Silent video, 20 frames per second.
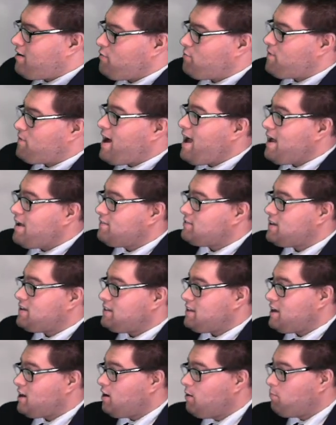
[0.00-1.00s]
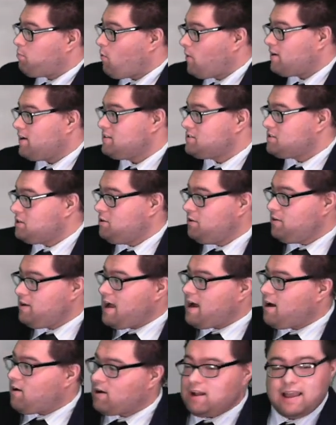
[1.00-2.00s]
of fives at the airport as a noon
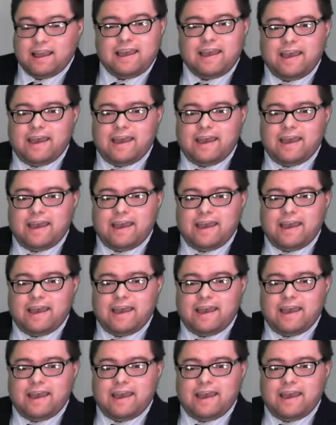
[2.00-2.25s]
hour.